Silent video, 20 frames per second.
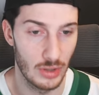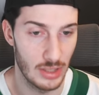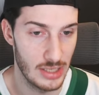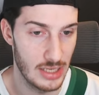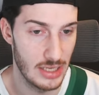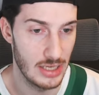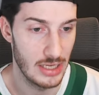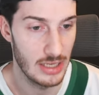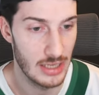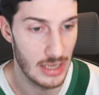
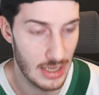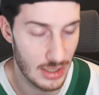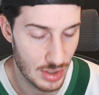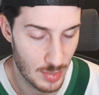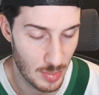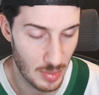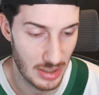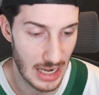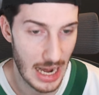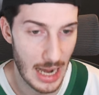He
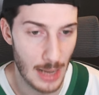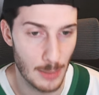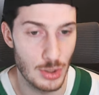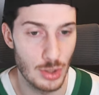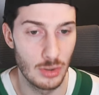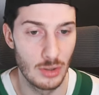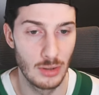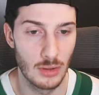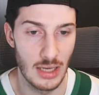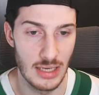has been
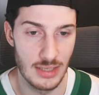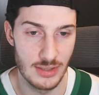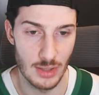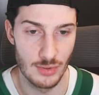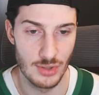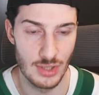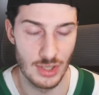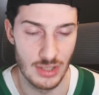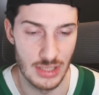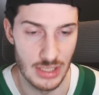absolutely lights
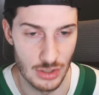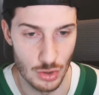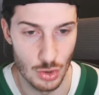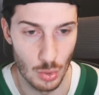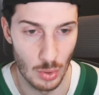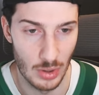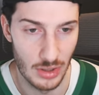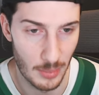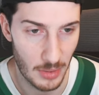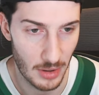out since he's
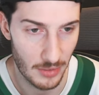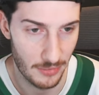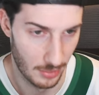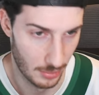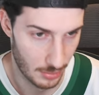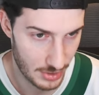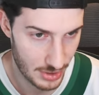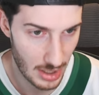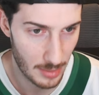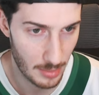joined the
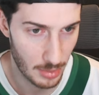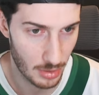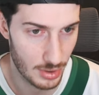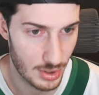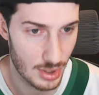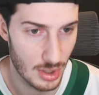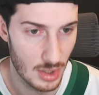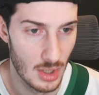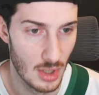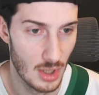Buffalo
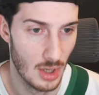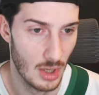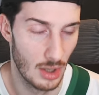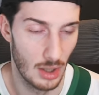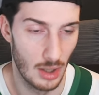Sabres.